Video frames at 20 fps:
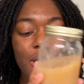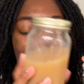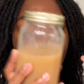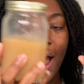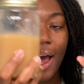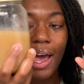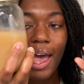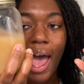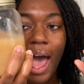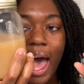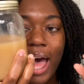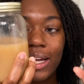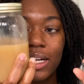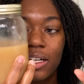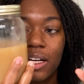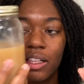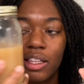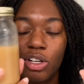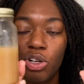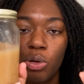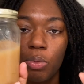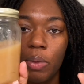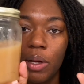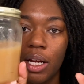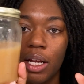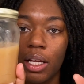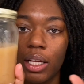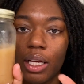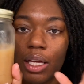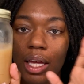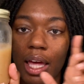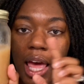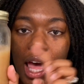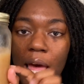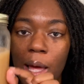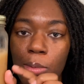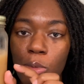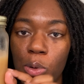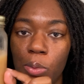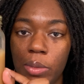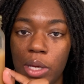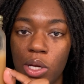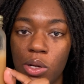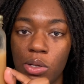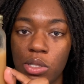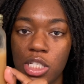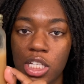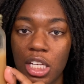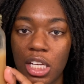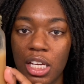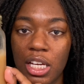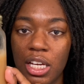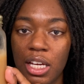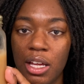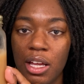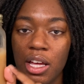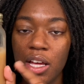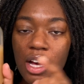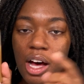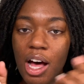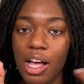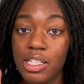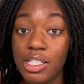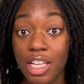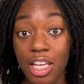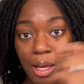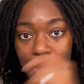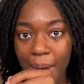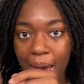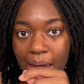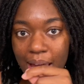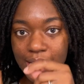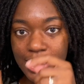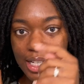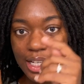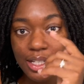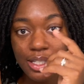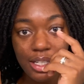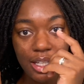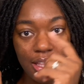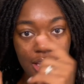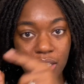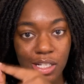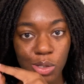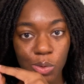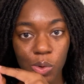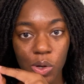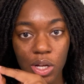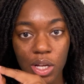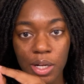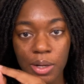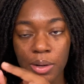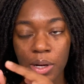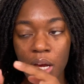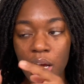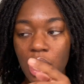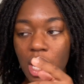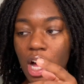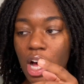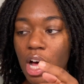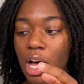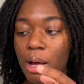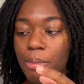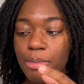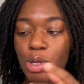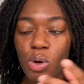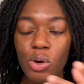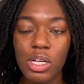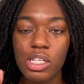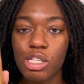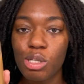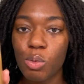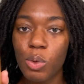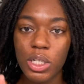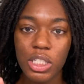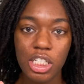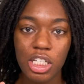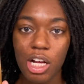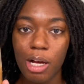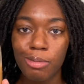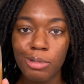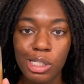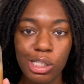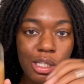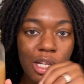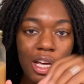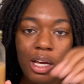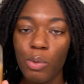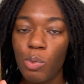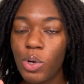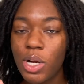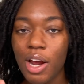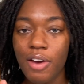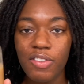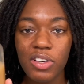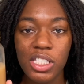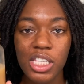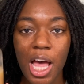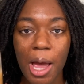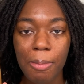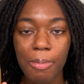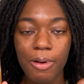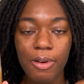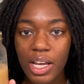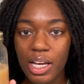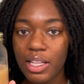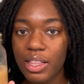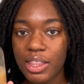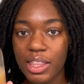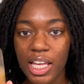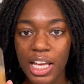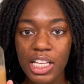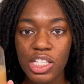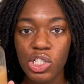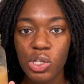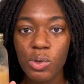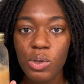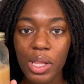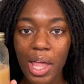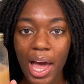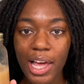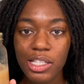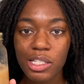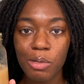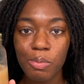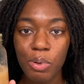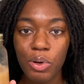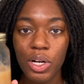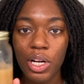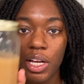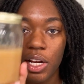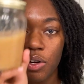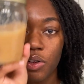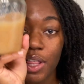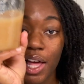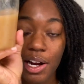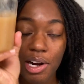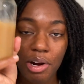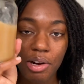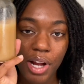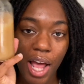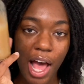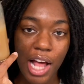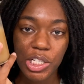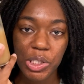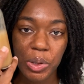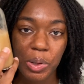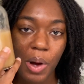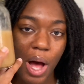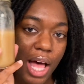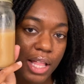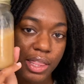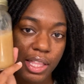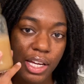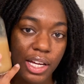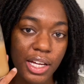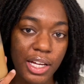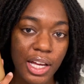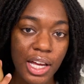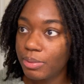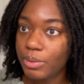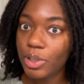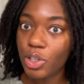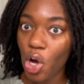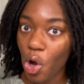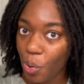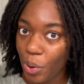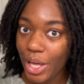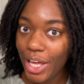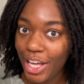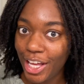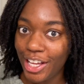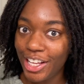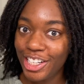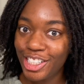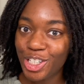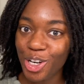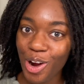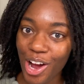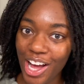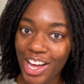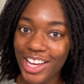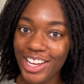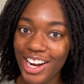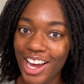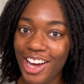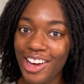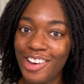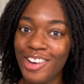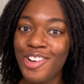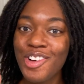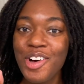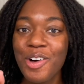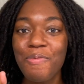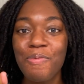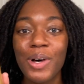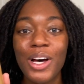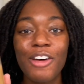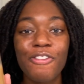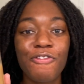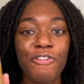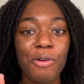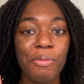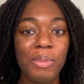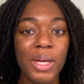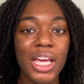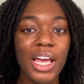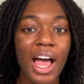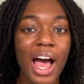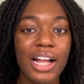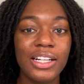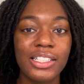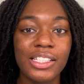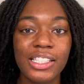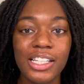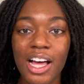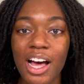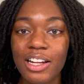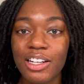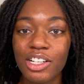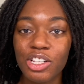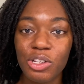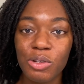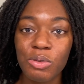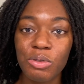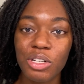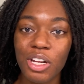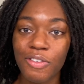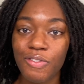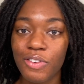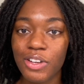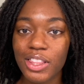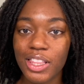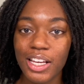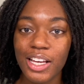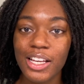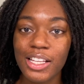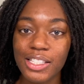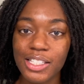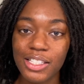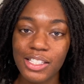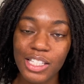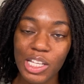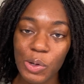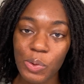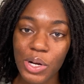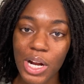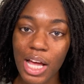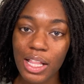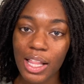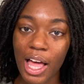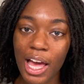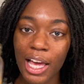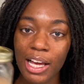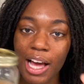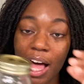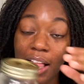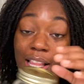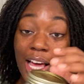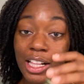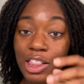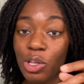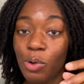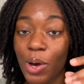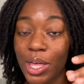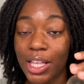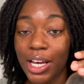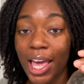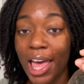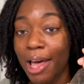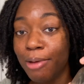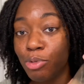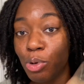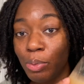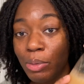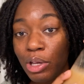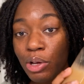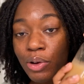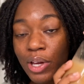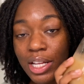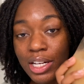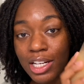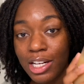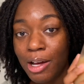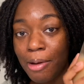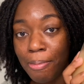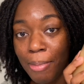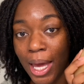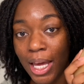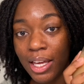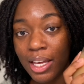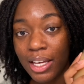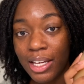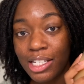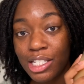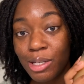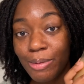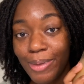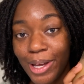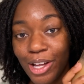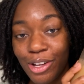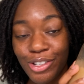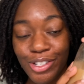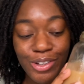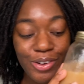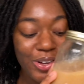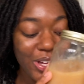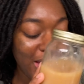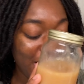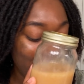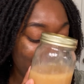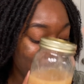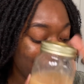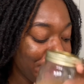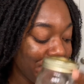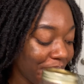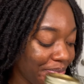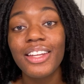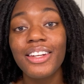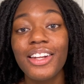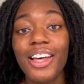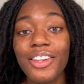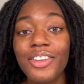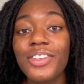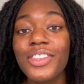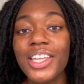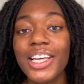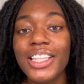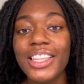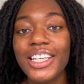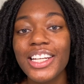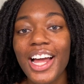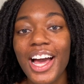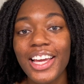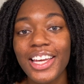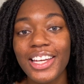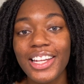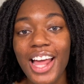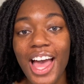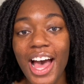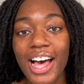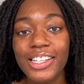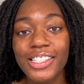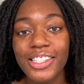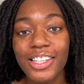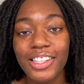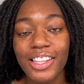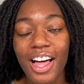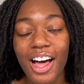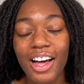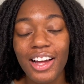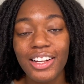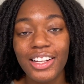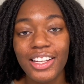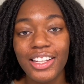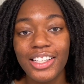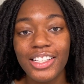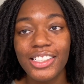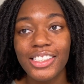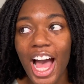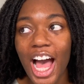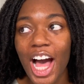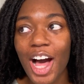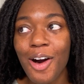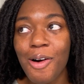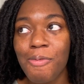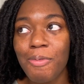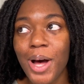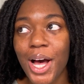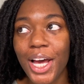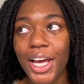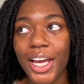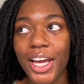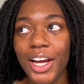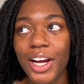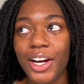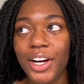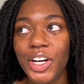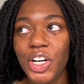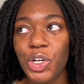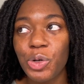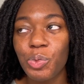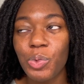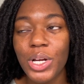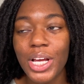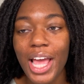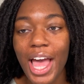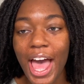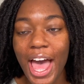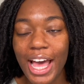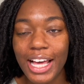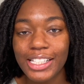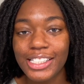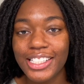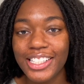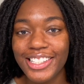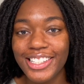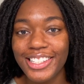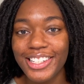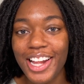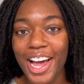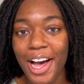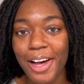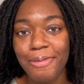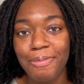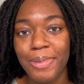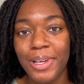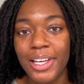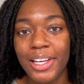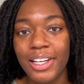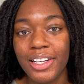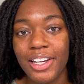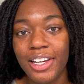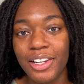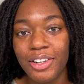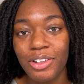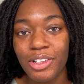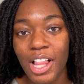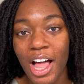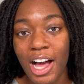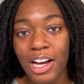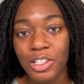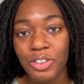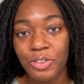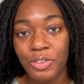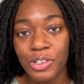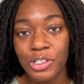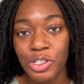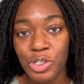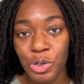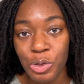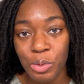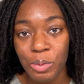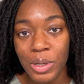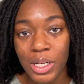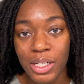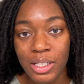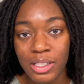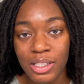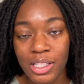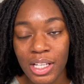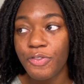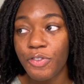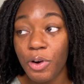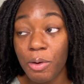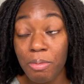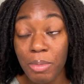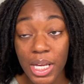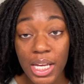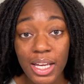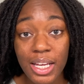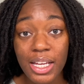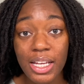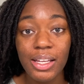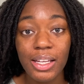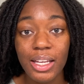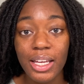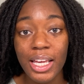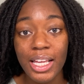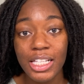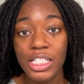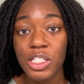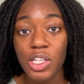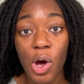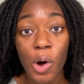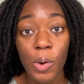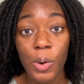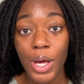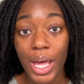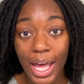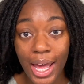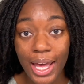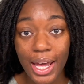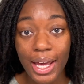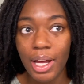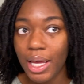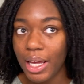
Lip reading: I added a little bit of chamomile tea bags into this one. You can switch it up, just whatever type of things you'd like to put in here that are natural. I think go ahead, try it out. But for me, I just kind of do different things and see what I like. I like the way the chamomile ended up making it smell, so yeah. Another thing that I get asked a lot is how my hair reacts to not being interlocked for 2 months. For me, it's okay.